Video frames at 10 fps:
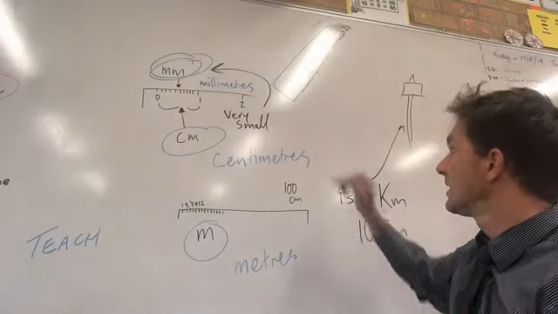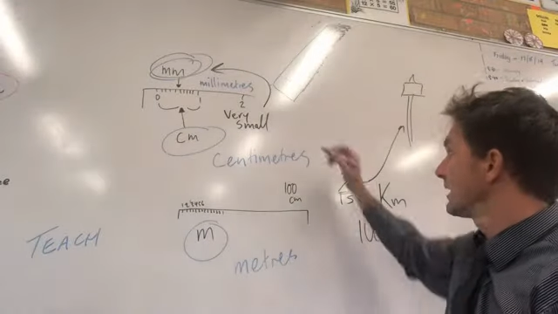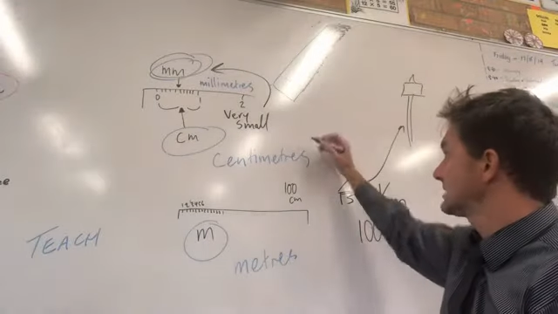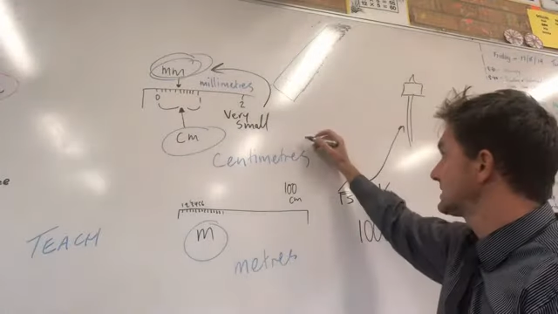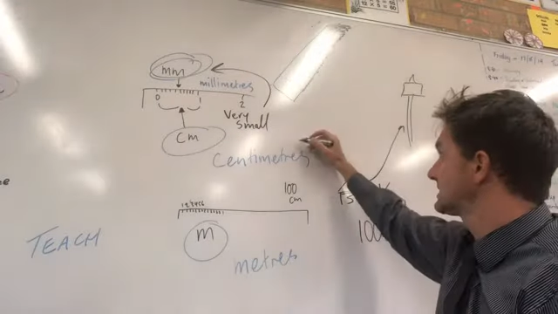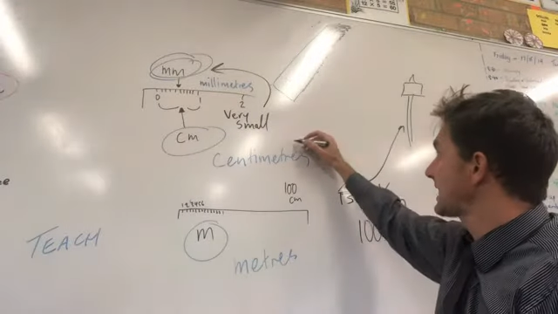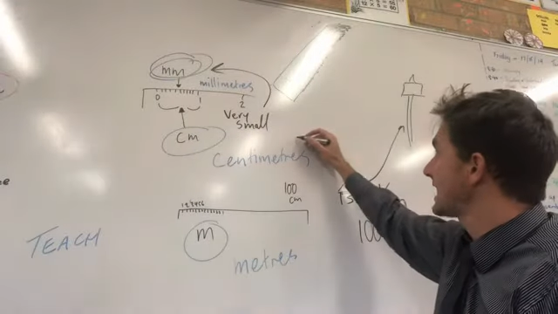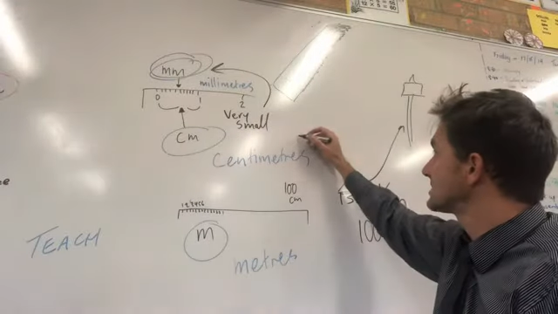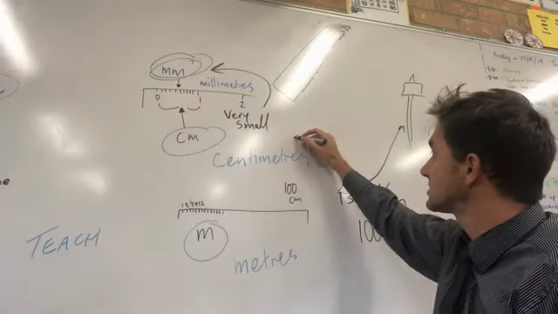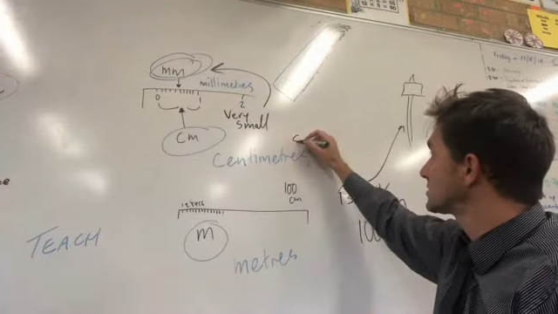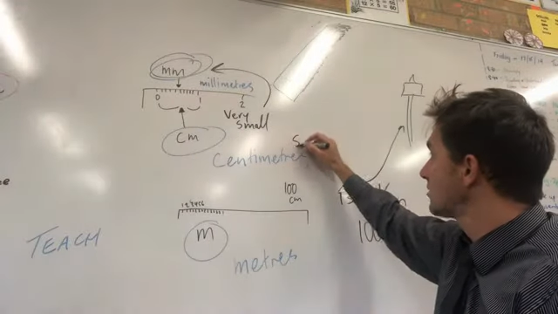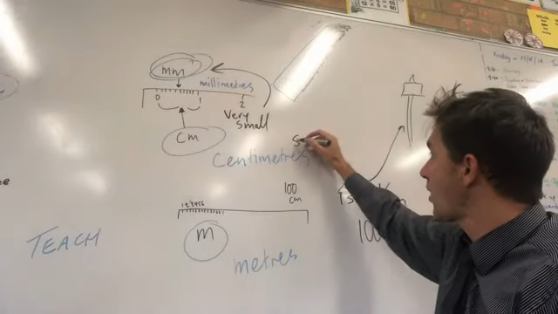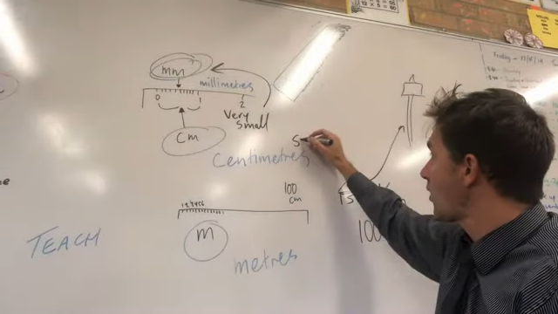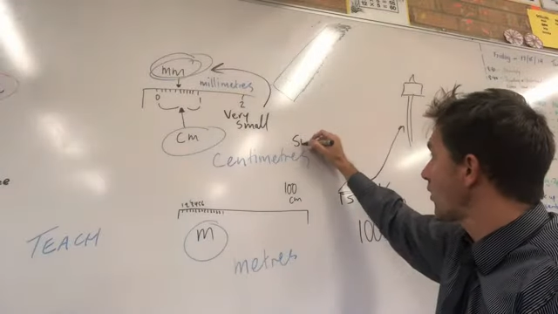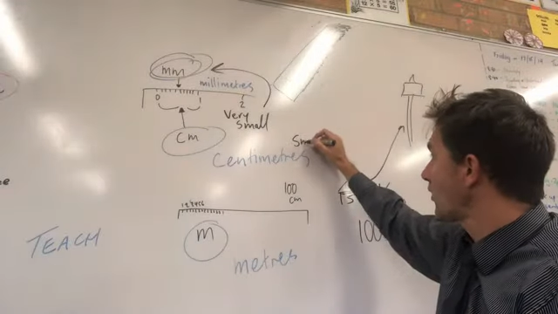let's just say
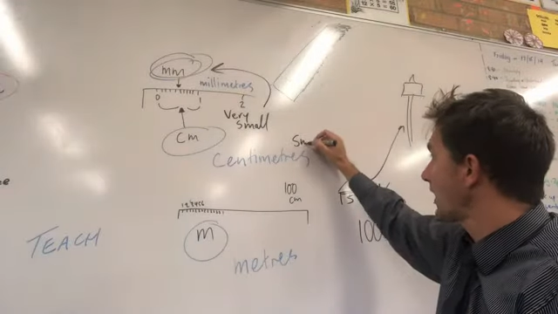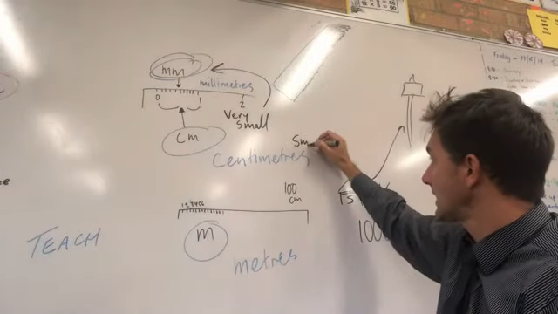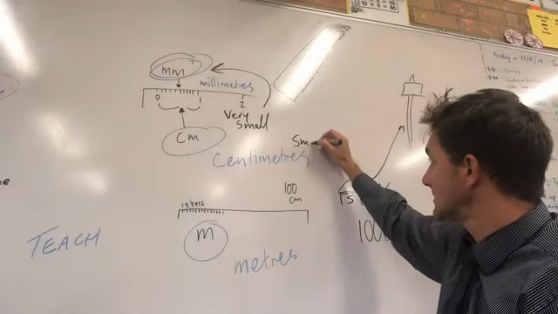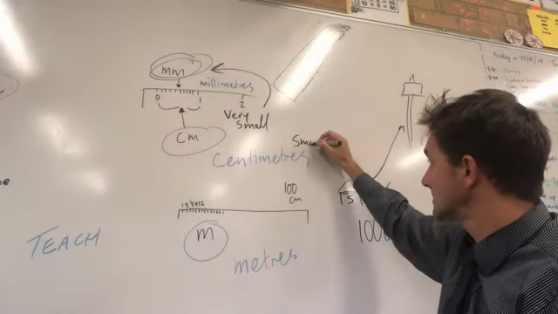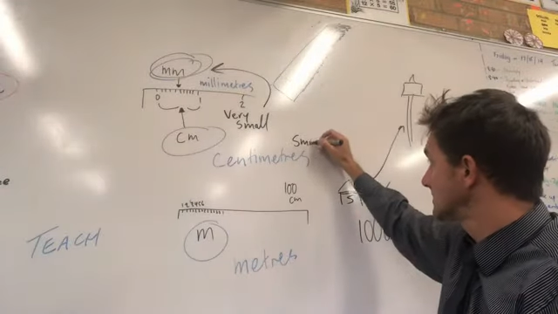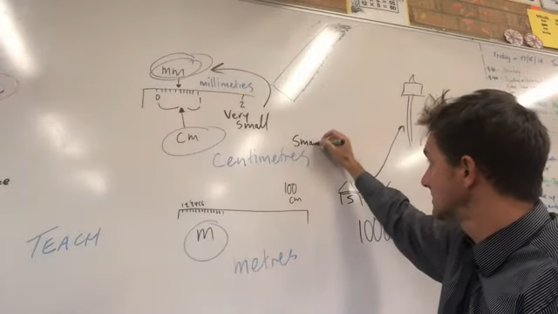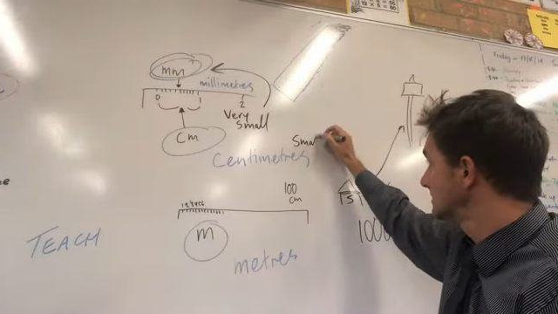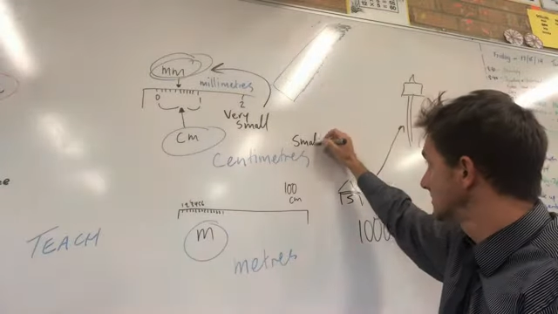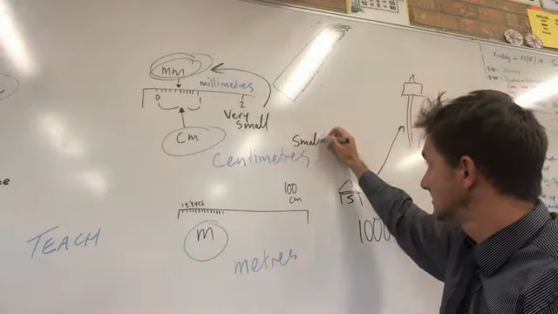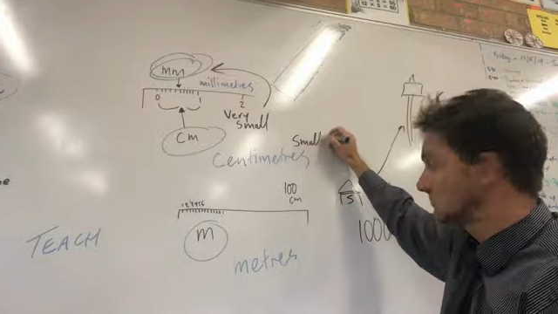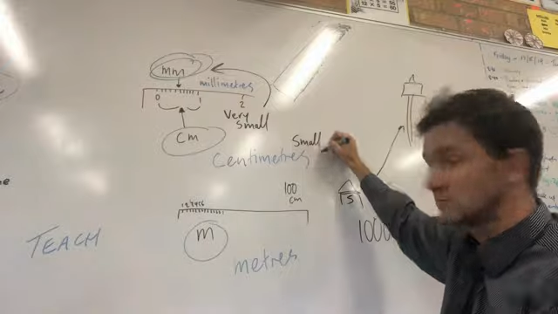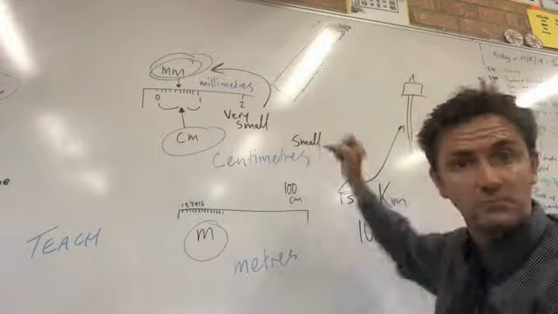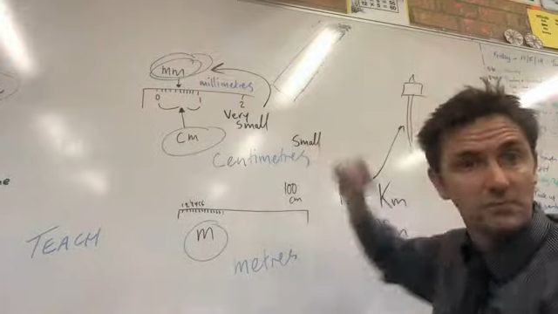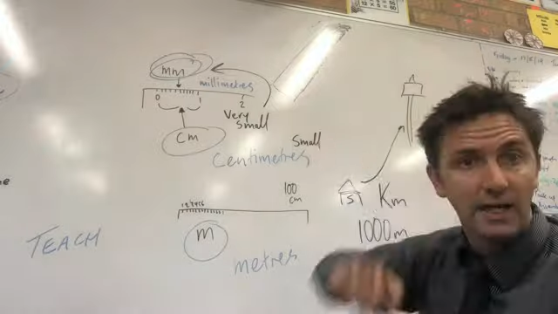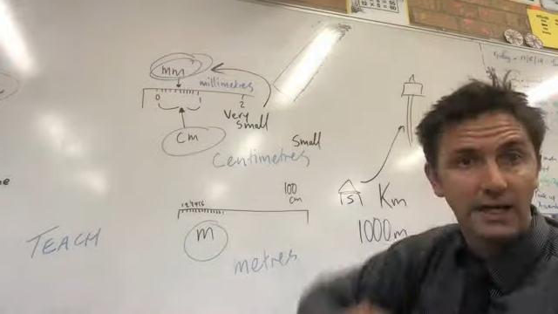small things.
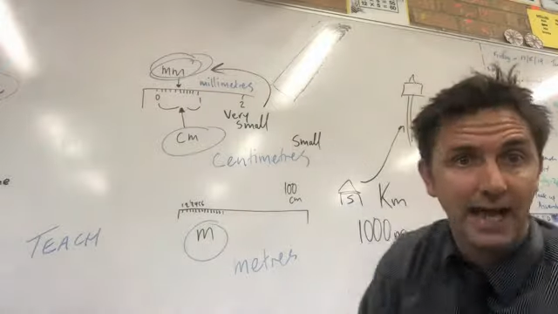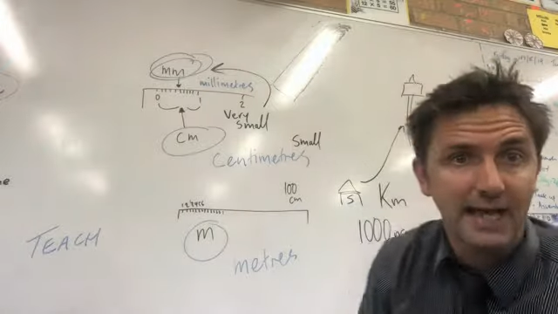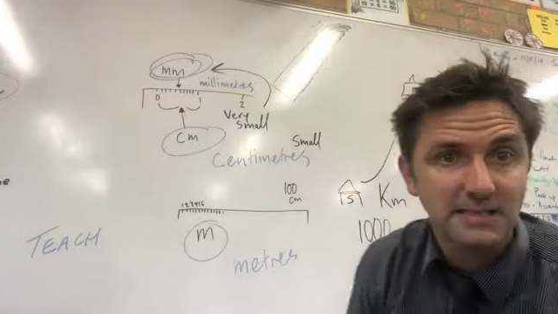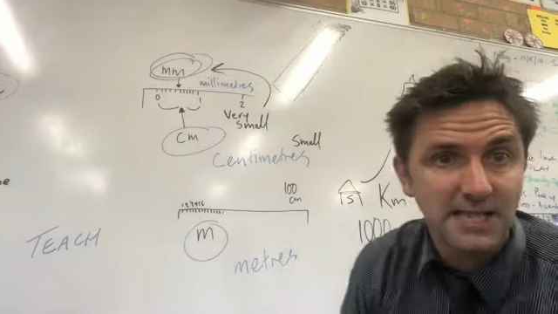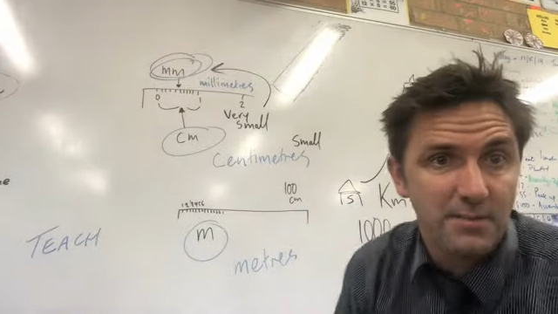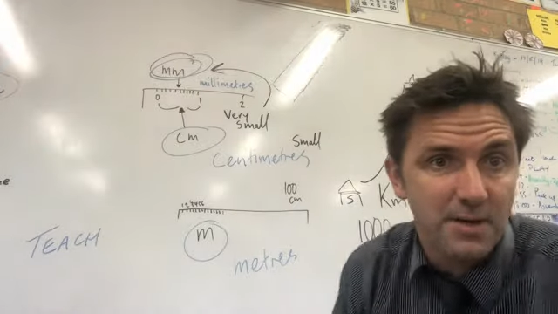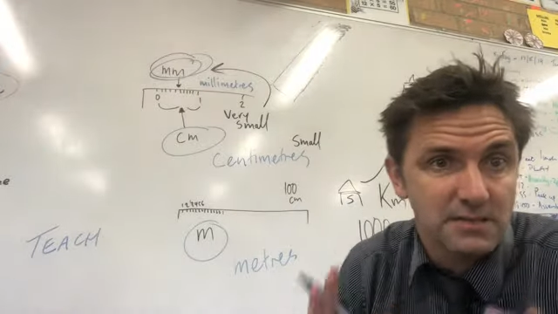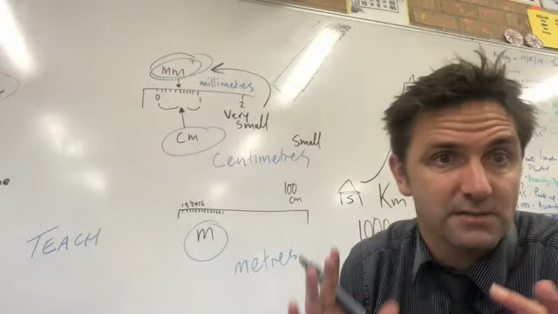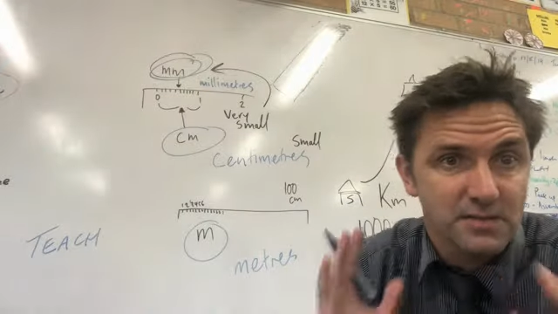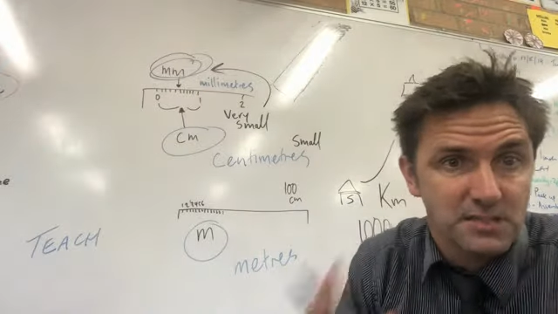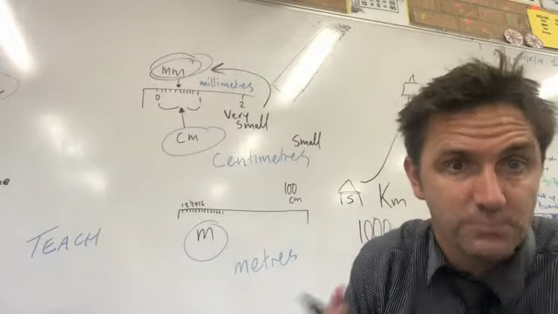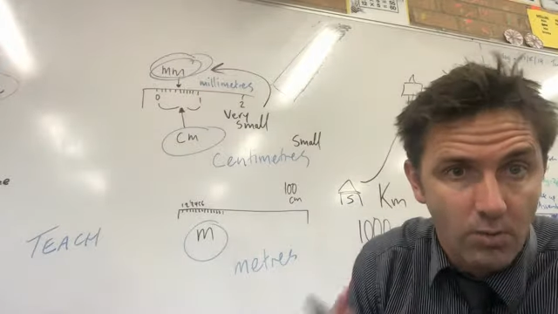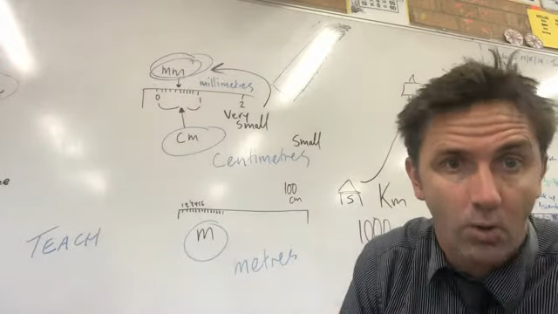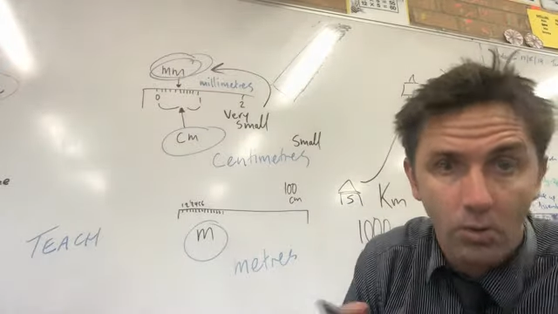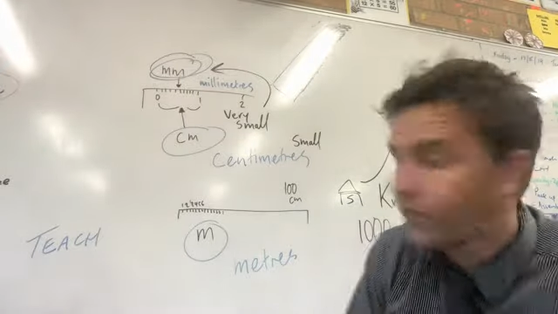Okay, centimetres for small